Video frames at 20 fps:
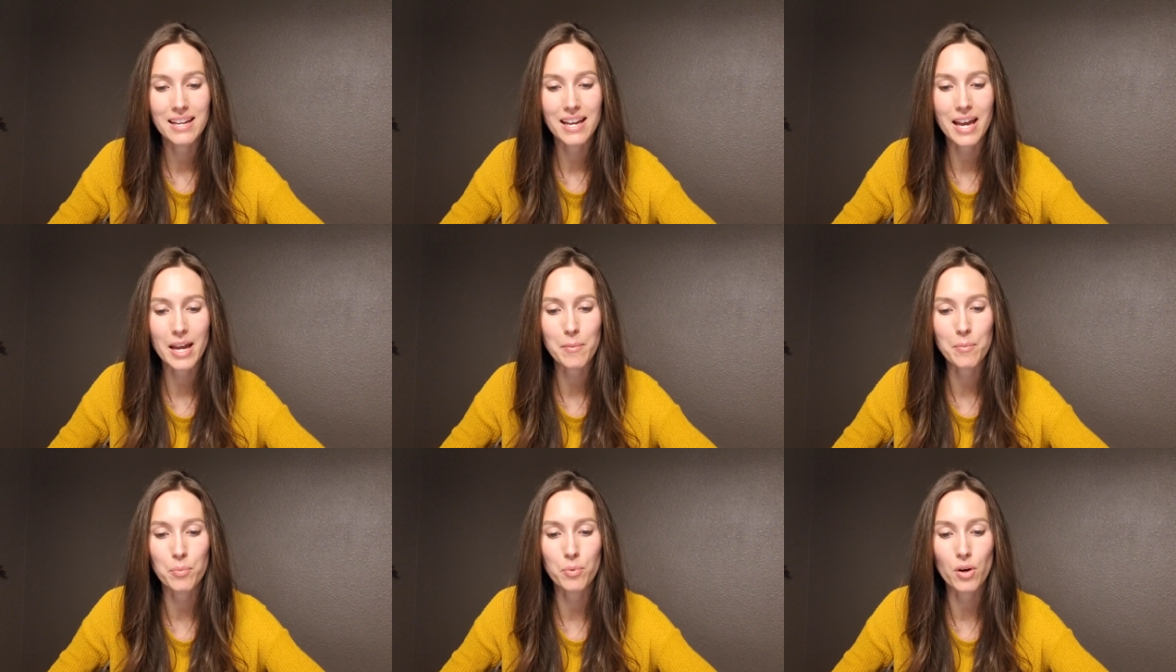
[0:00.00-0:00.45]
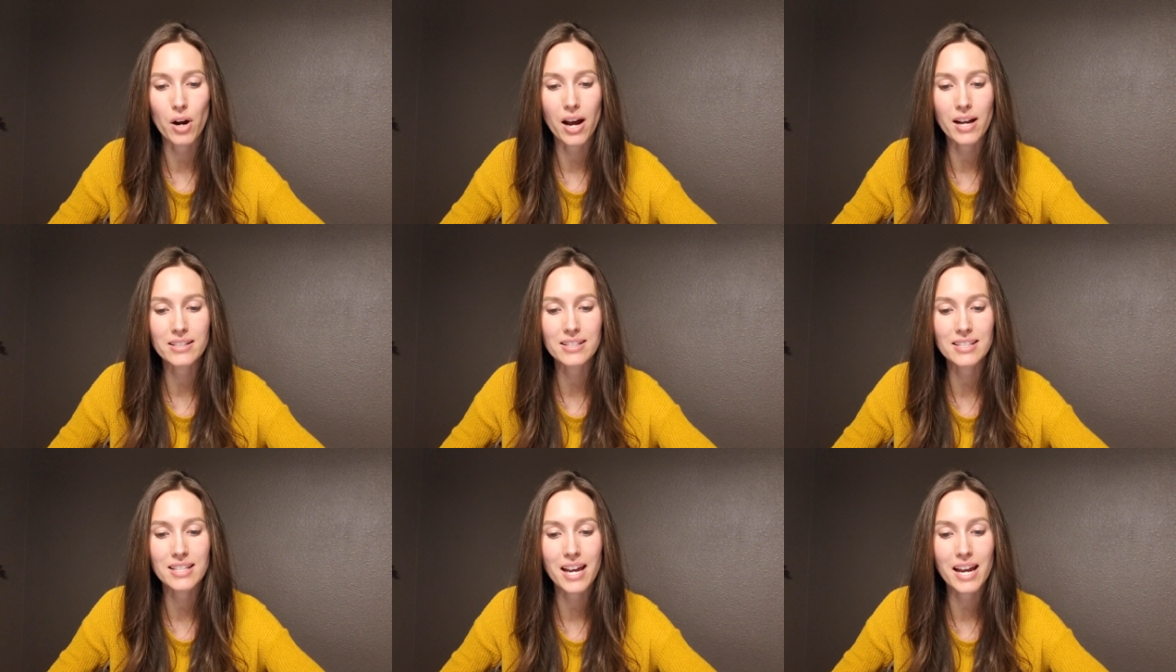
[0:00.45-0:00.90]
a
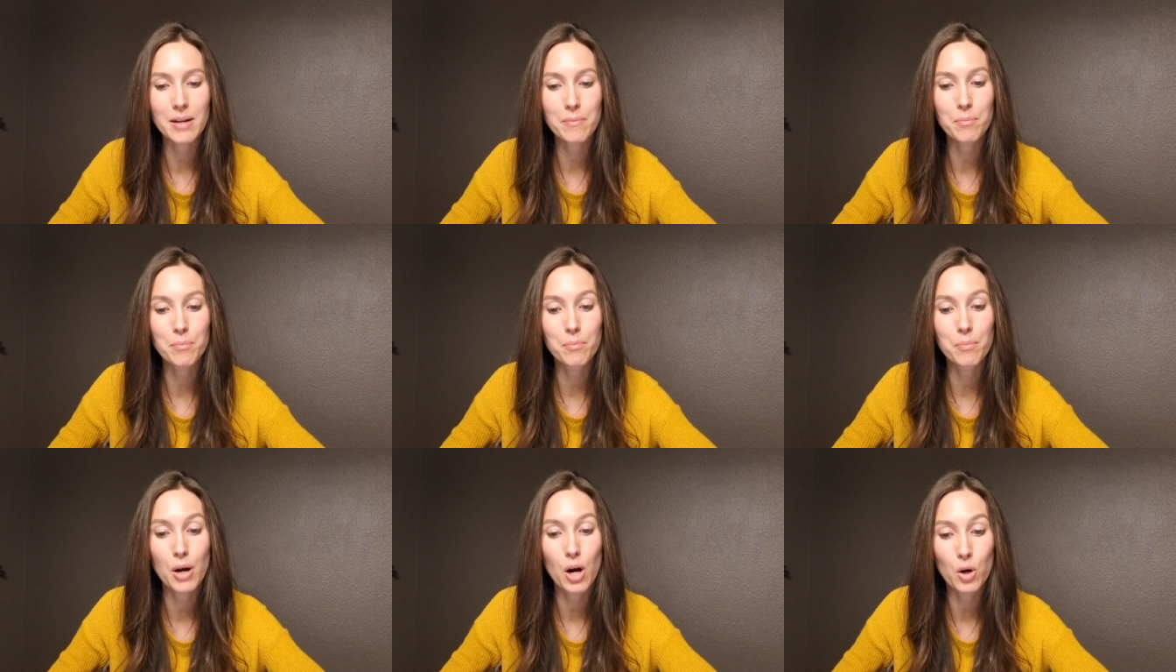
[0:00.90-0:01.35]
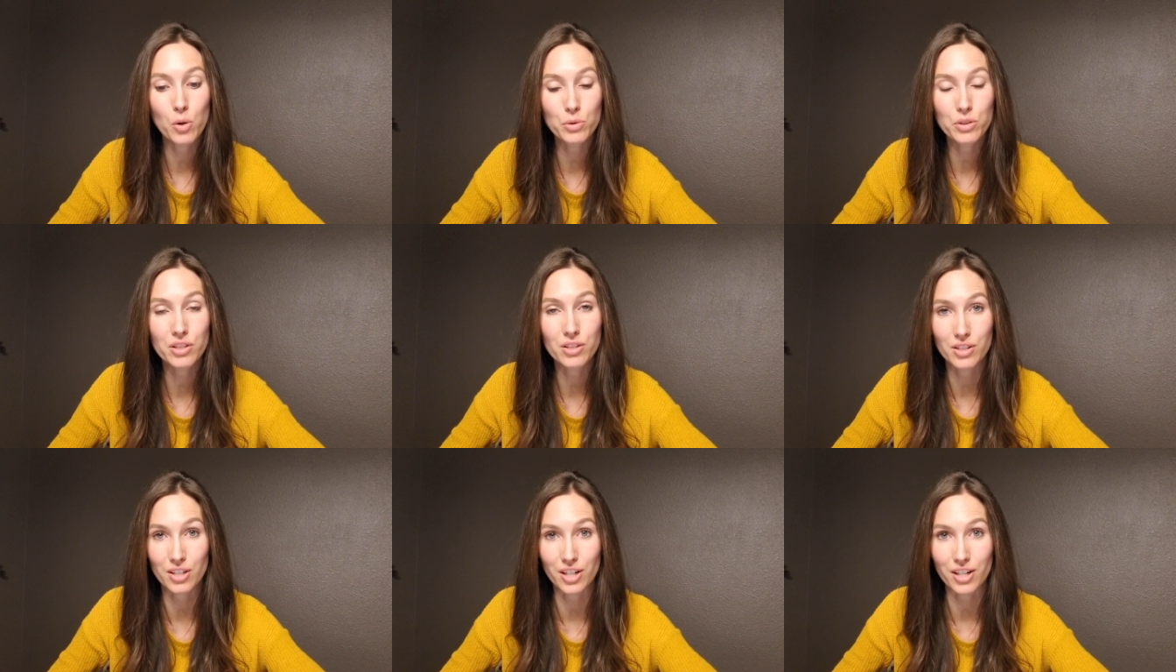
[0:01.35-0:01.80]
broadside
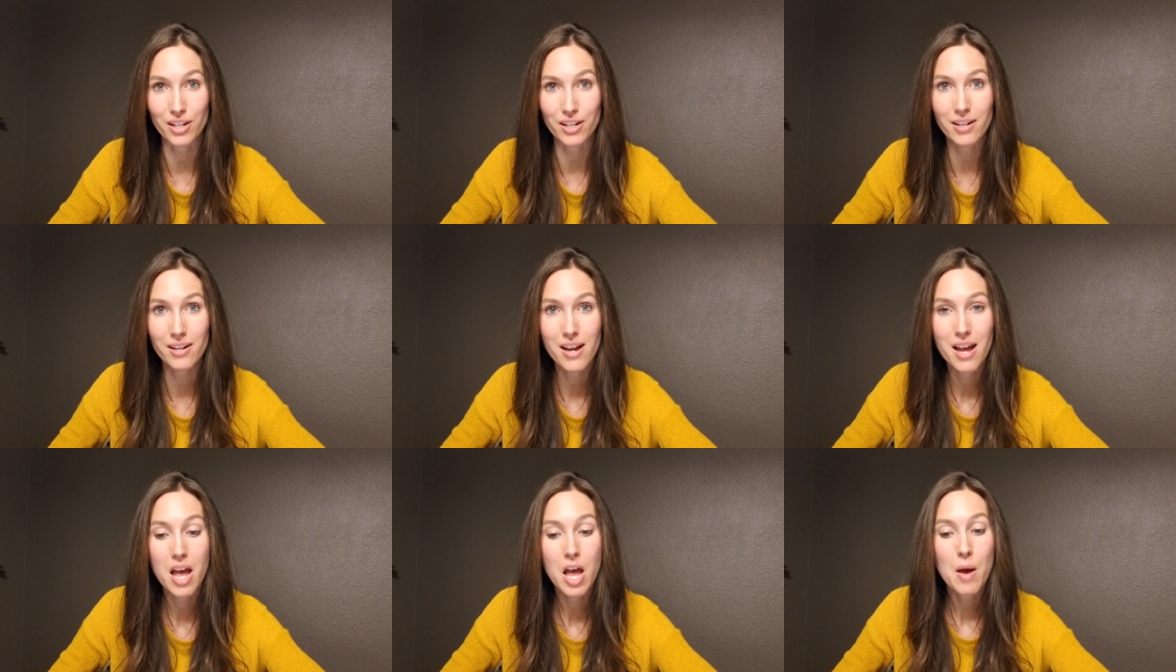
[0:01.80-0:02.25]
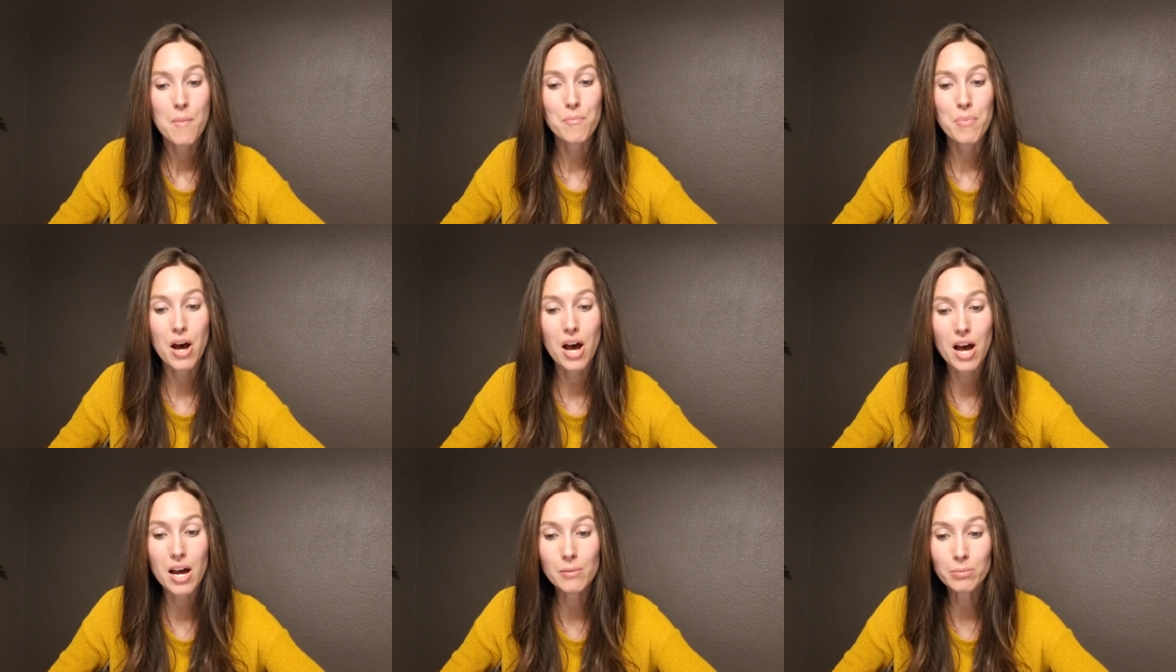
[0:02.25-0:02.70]
poster
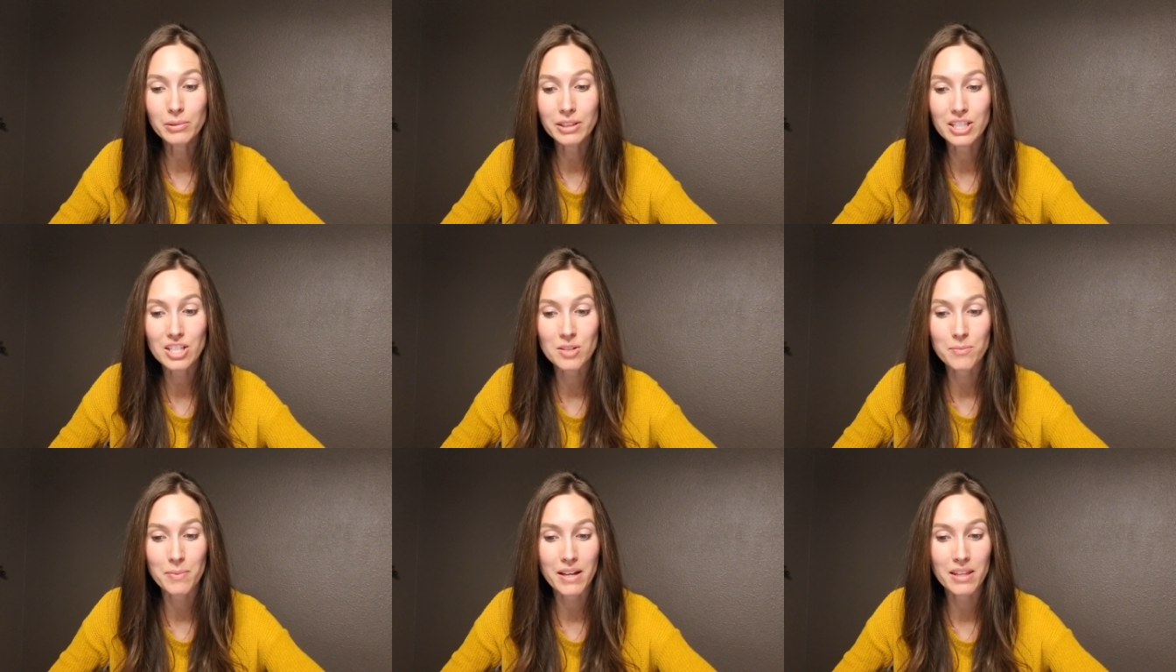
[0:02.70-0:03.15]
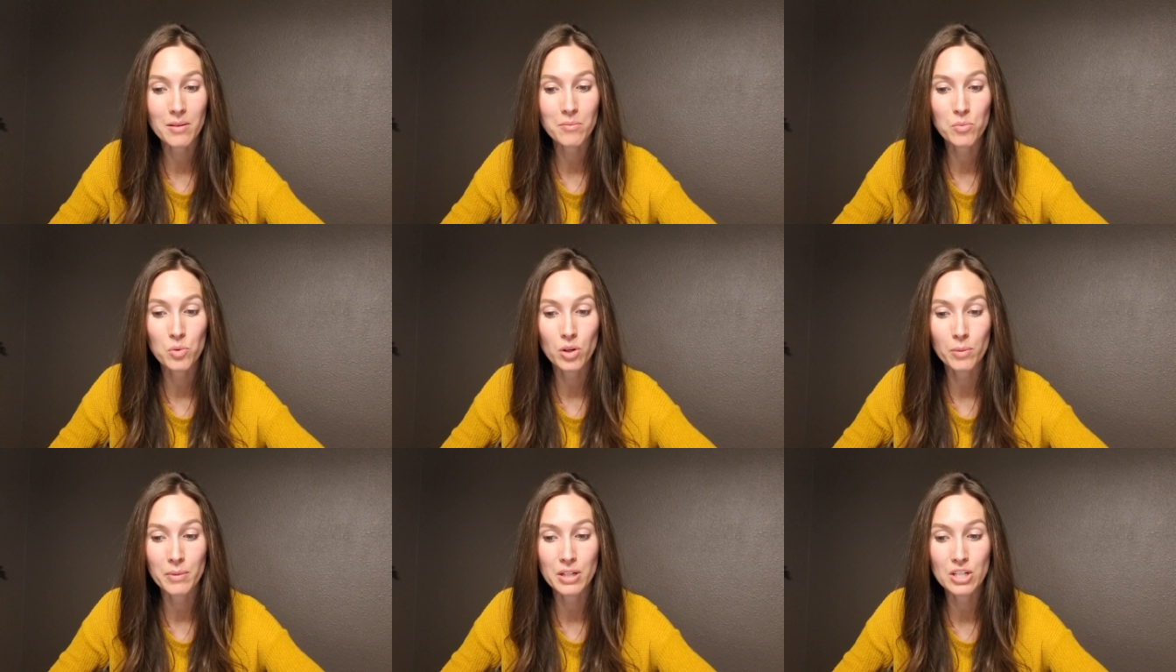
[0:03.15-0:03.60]
published by the
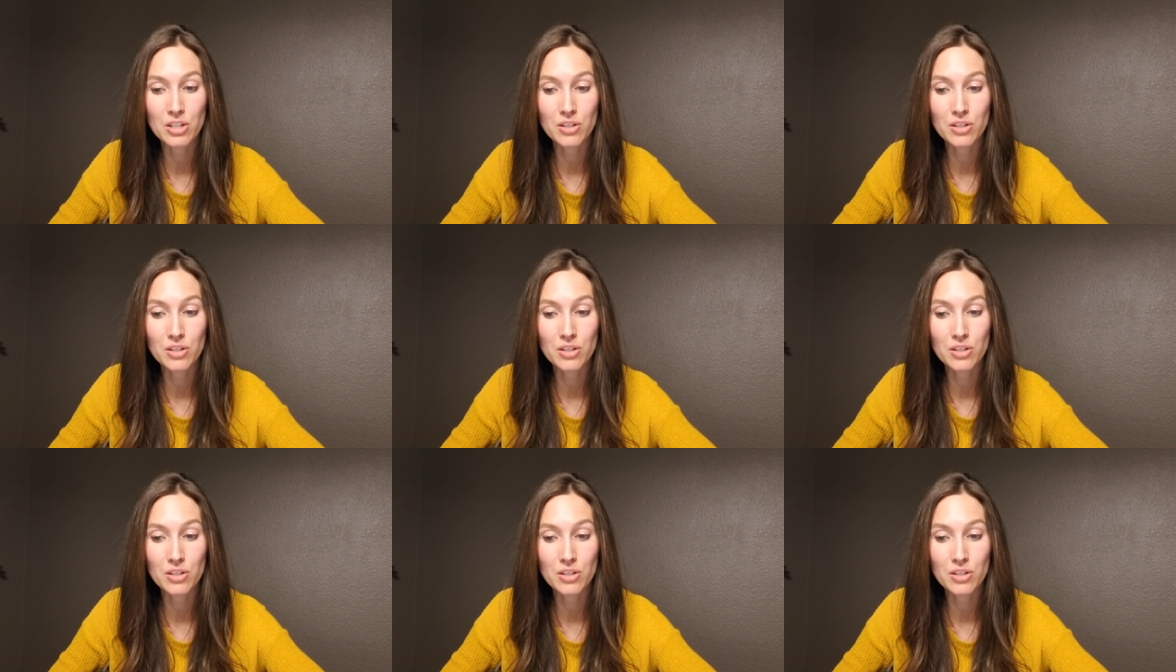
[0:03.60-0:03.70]
Mormon